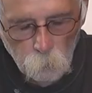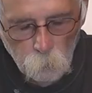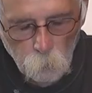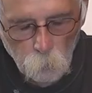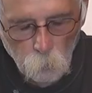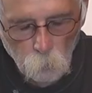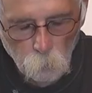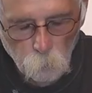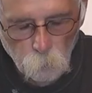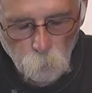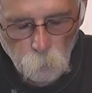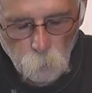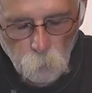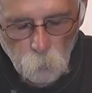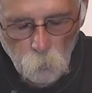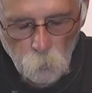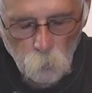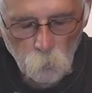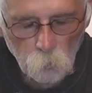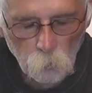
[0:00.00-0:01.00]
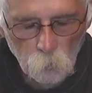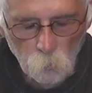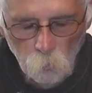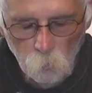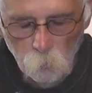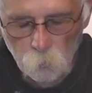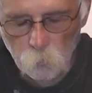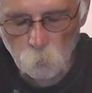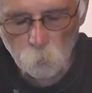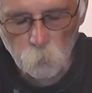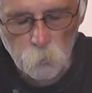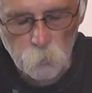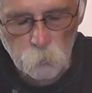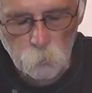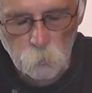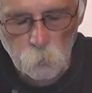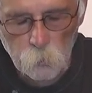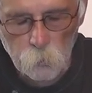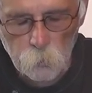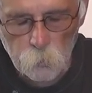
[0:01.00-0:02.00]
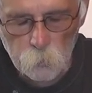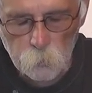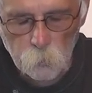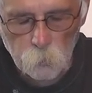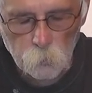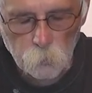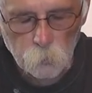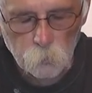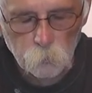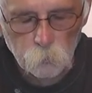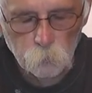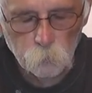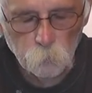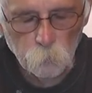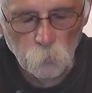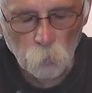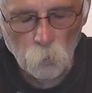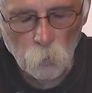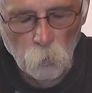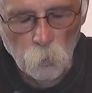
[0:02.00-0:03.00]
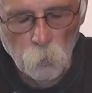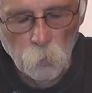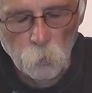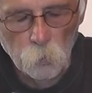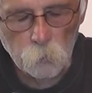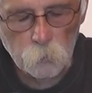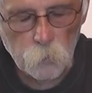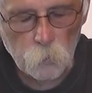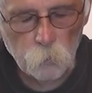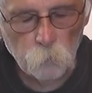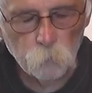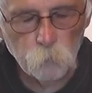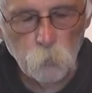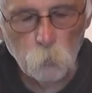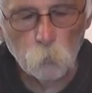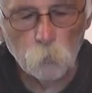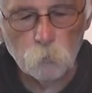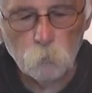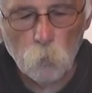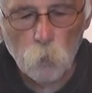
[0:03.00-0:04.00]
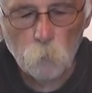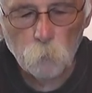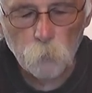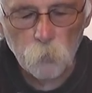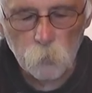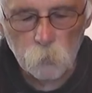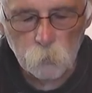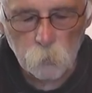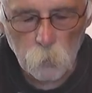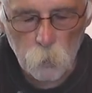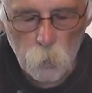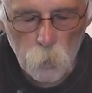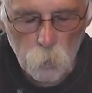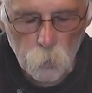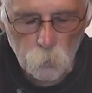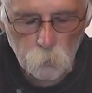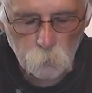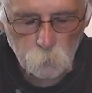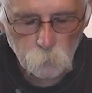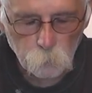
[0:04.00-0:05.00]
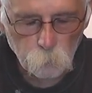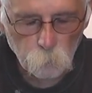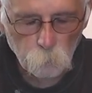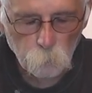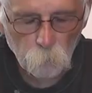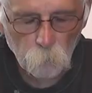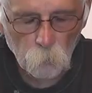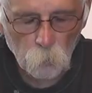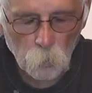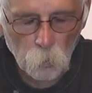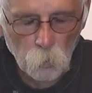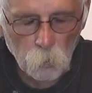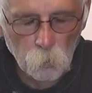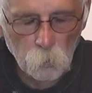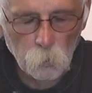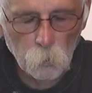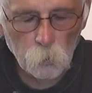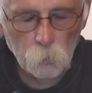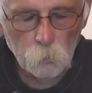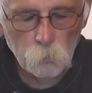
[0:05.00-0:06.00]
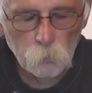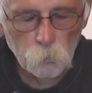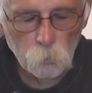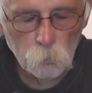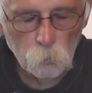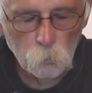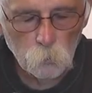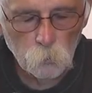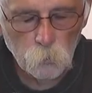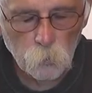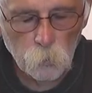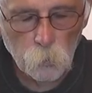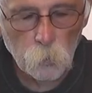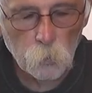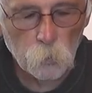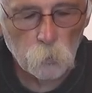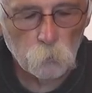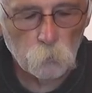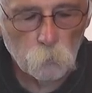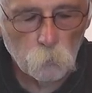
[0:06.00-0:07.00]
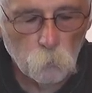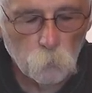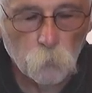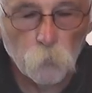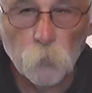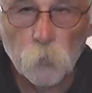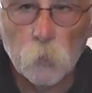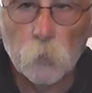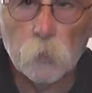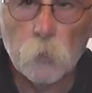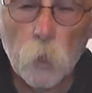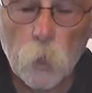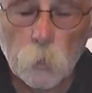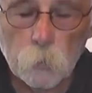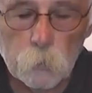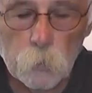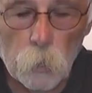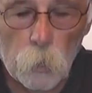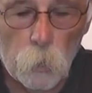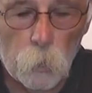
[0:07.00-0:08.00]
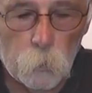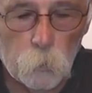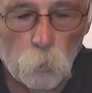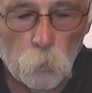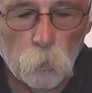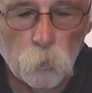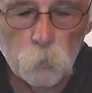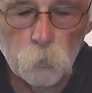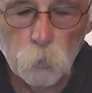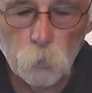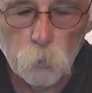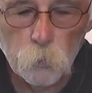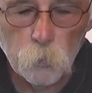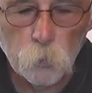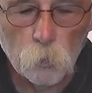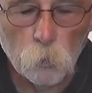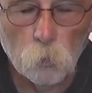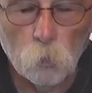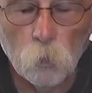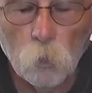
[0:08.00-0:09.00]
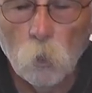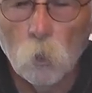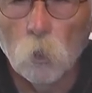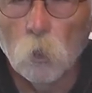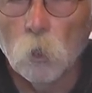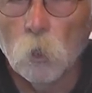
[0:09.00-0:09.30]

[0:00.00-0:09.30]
Now, the reason he did it is that if you would drop this line into the end, if it's not tied onto your